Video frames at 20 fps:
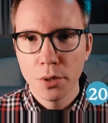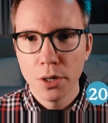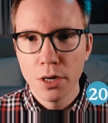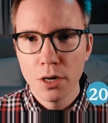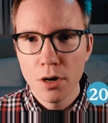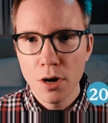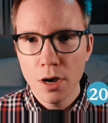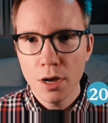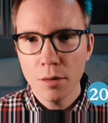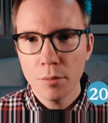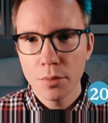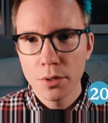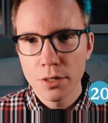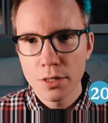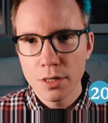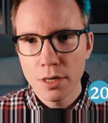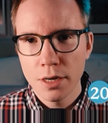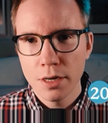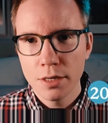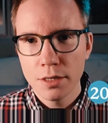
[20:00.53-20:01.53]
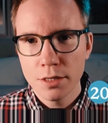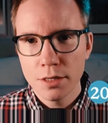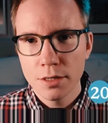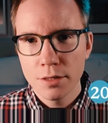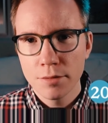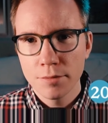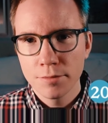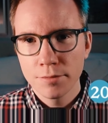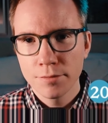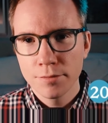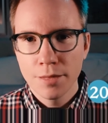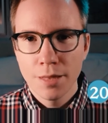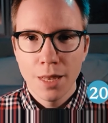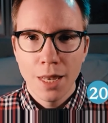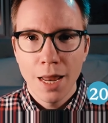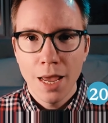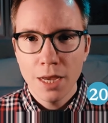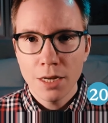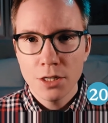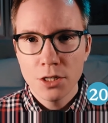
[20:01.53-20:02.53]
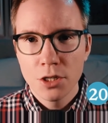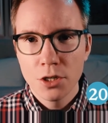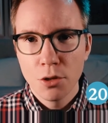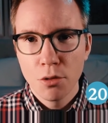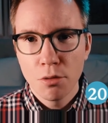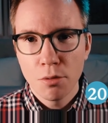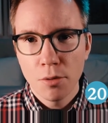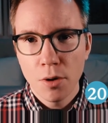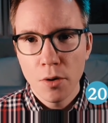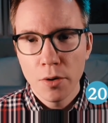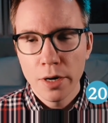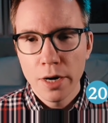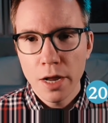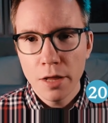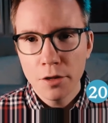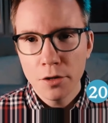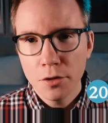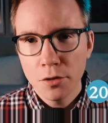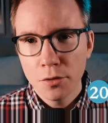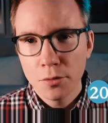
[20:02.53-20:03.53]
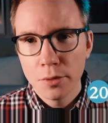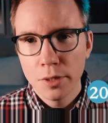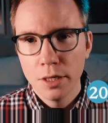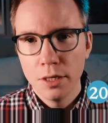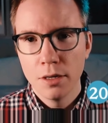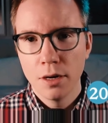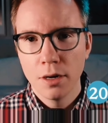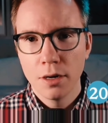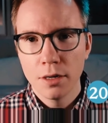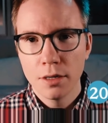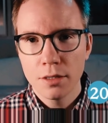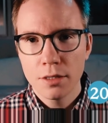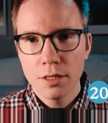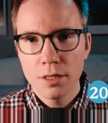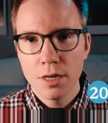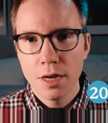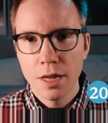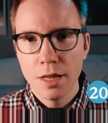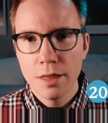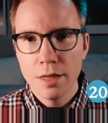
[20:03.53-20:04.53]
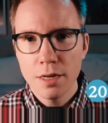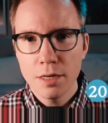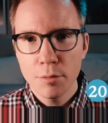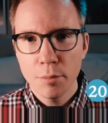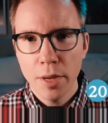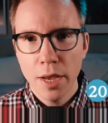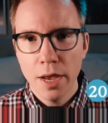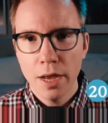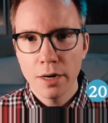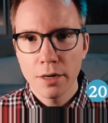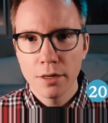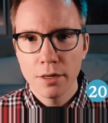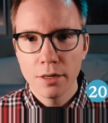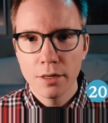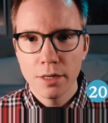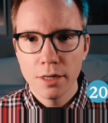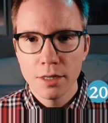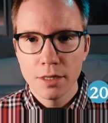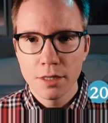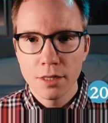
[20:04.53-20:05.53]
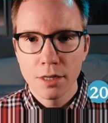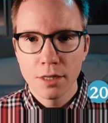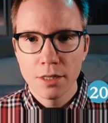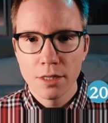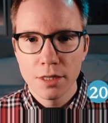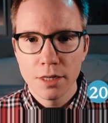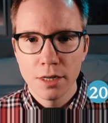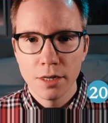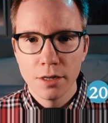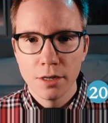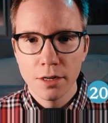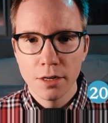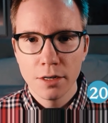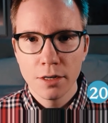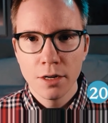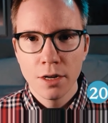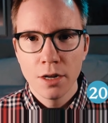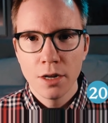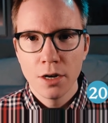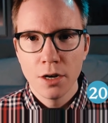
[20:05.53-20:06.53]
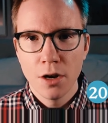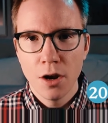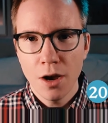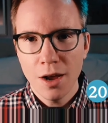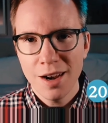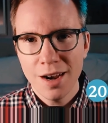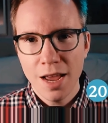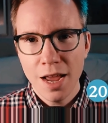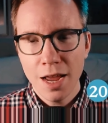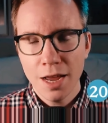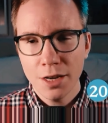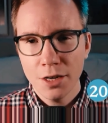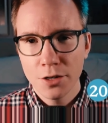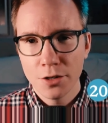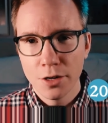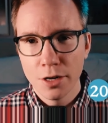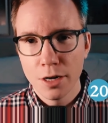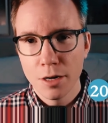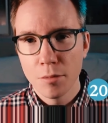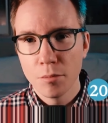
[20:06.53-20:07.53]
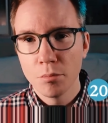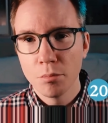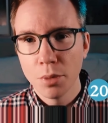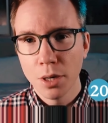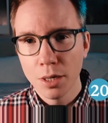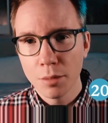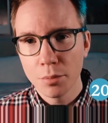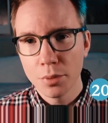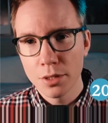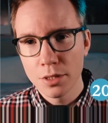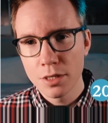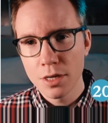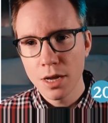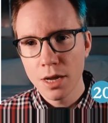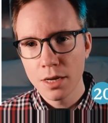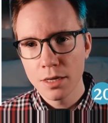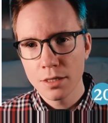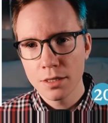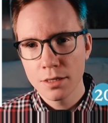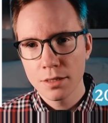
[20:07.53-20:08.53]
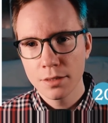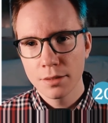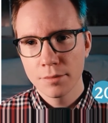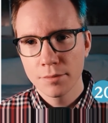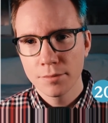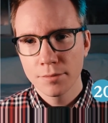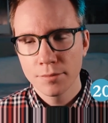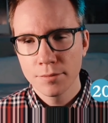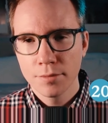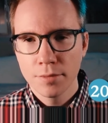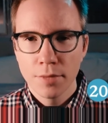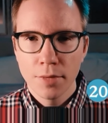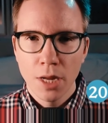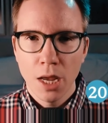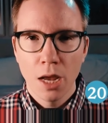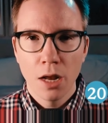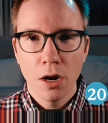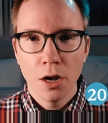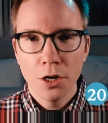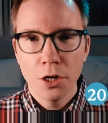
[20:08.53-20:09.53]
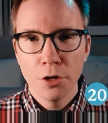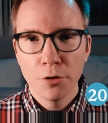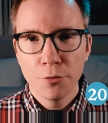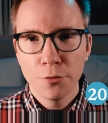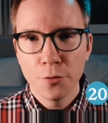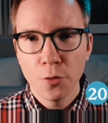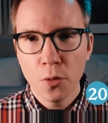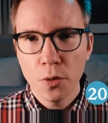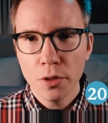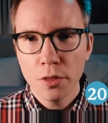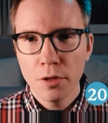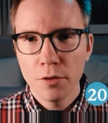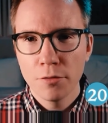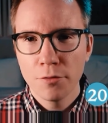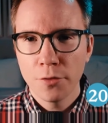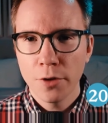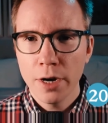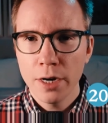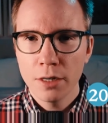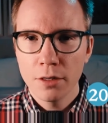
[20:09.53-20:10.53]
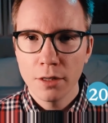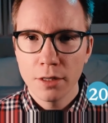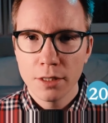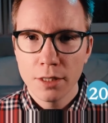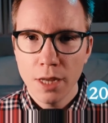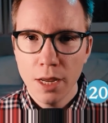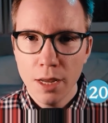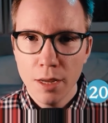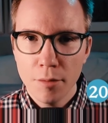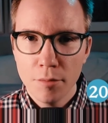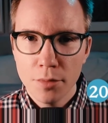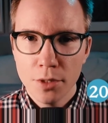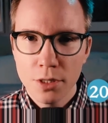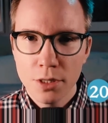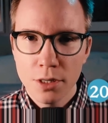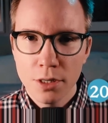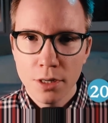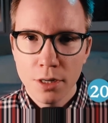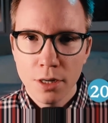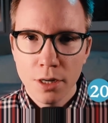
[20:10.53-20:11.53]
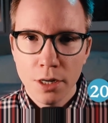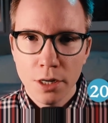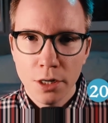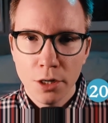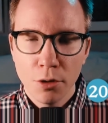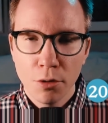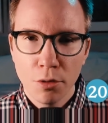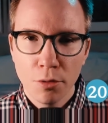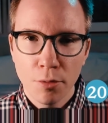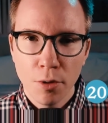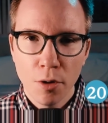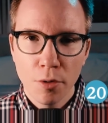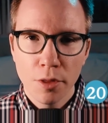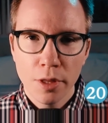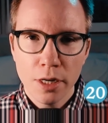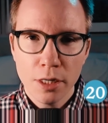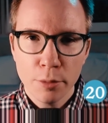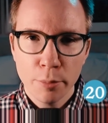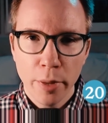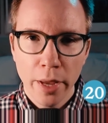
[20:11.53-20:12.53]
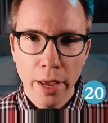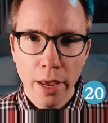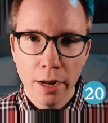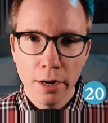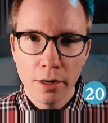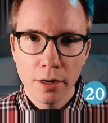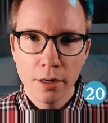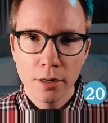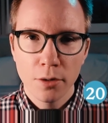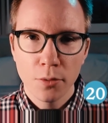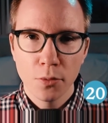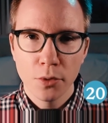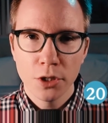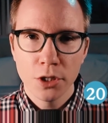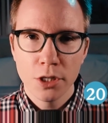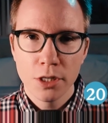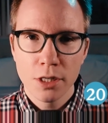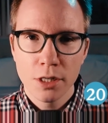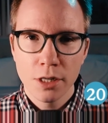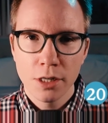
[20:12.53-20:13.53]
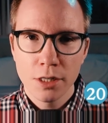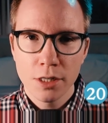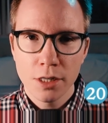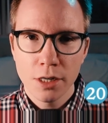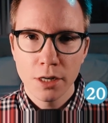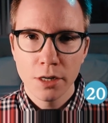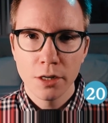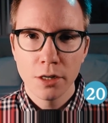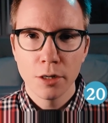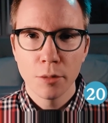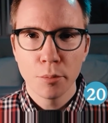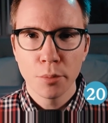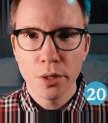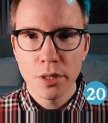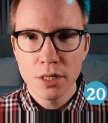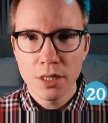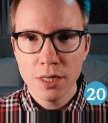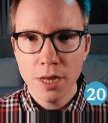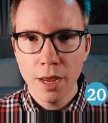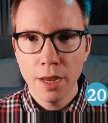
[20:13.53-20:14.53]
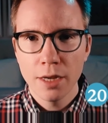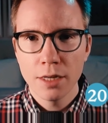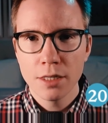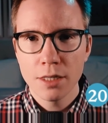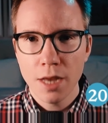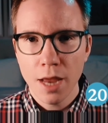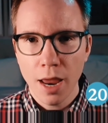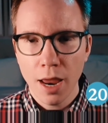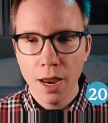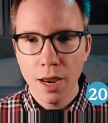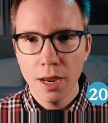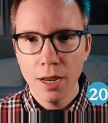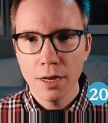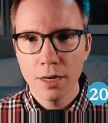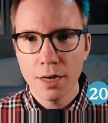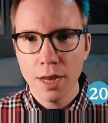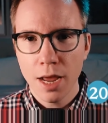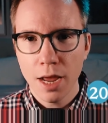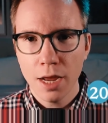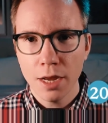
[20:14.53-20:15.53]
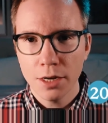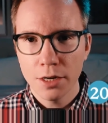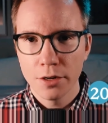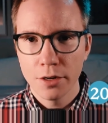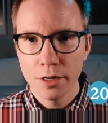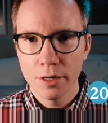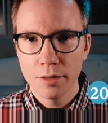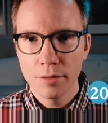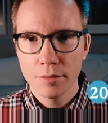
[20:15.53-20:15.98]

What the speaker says: but not precise. Next, you throw another 3 darts, and this pattern is considered not accurate but precise. And on your 4th and final attempt, you throw this pattern, which is considered precise and accurate.